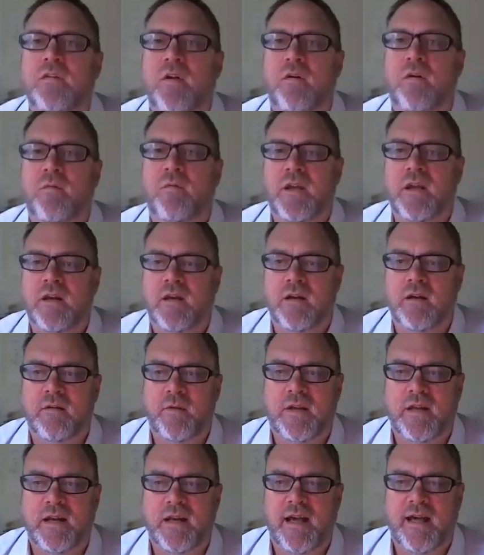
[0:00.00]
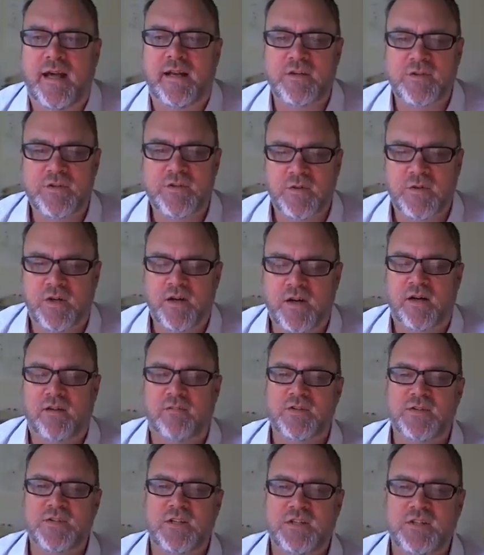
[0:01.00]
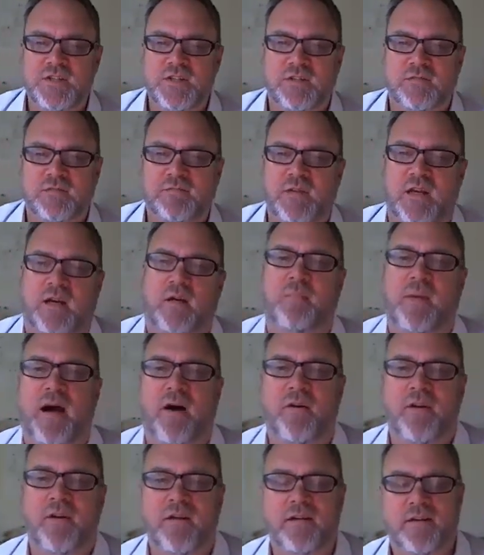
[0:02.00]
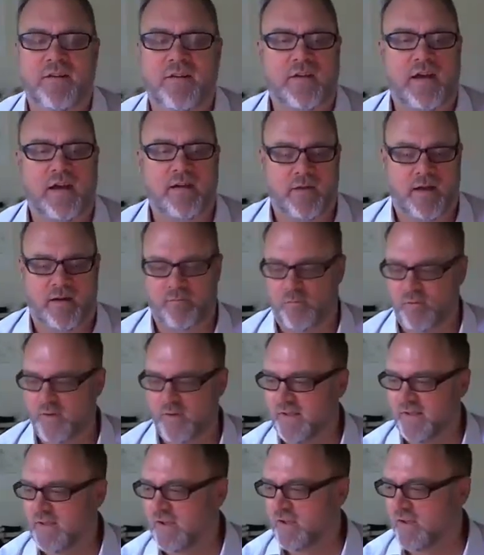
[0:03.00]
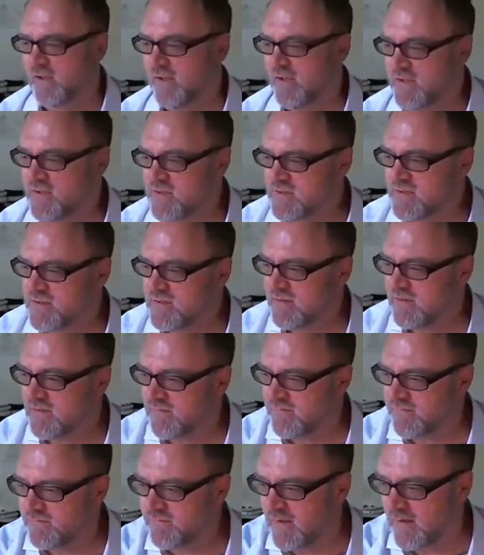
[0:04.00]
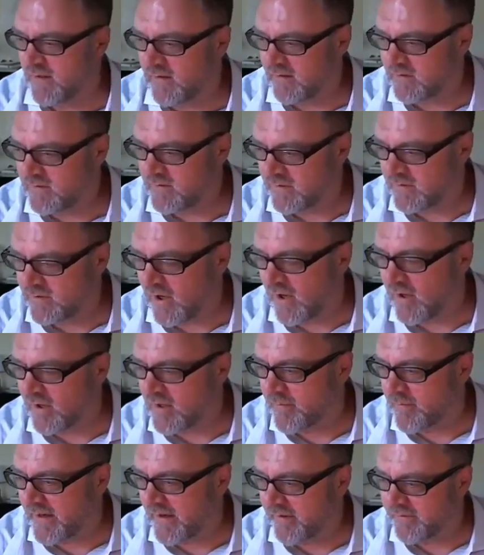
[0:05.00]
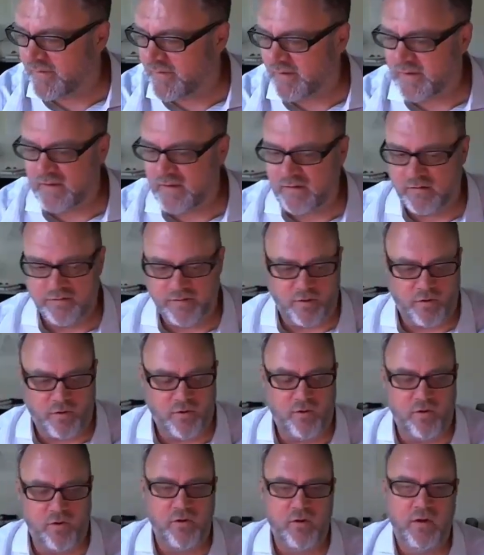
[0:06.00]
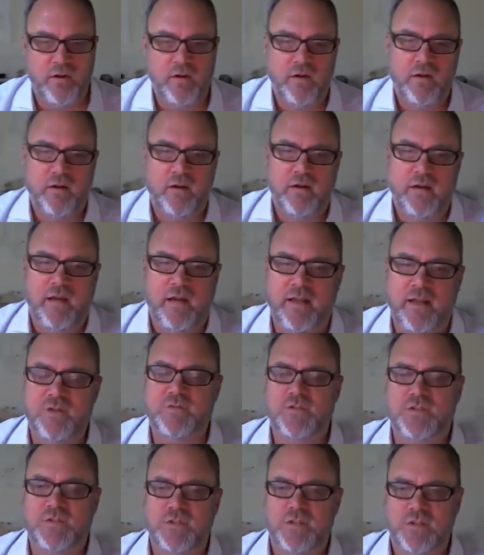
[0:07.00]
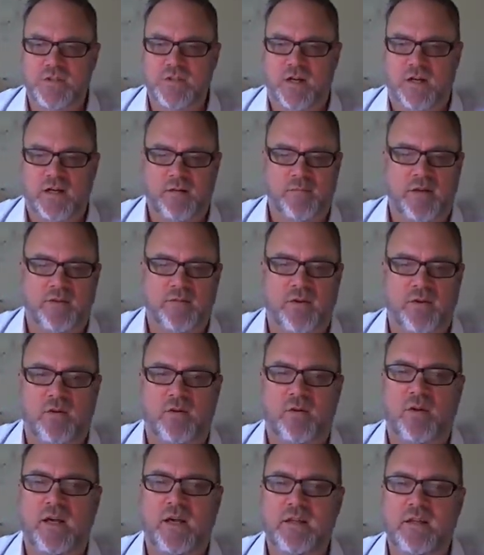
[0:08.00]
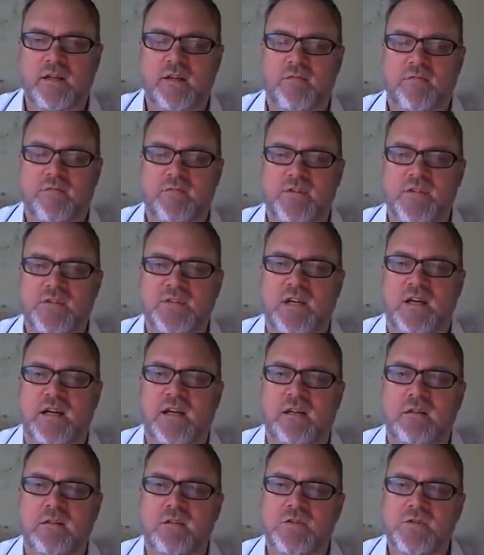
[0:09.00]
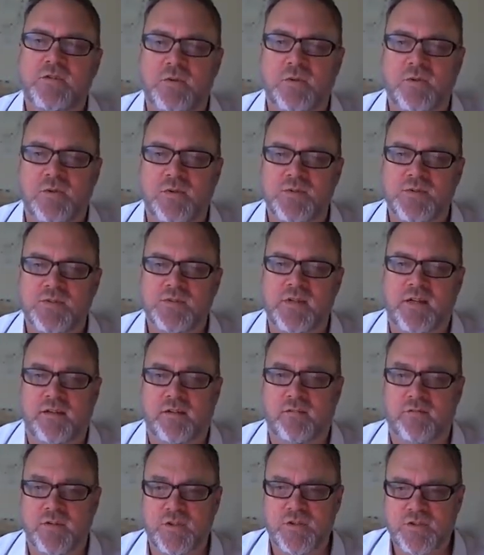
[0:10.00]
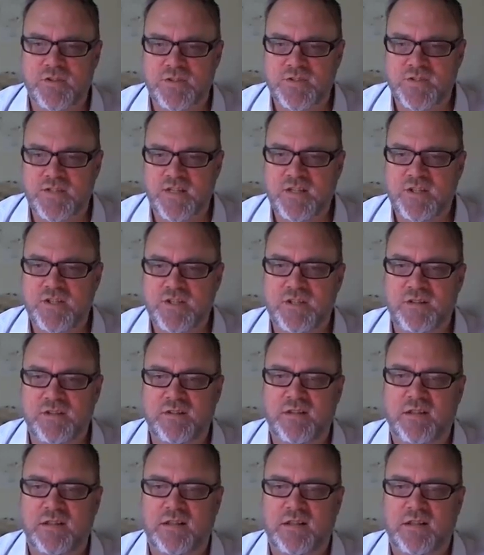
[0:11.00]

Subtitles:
Then we can head into a conversation about it, because I'm really curious to talk about the whole, and interested to talk about the whole idea of design tools and visualization.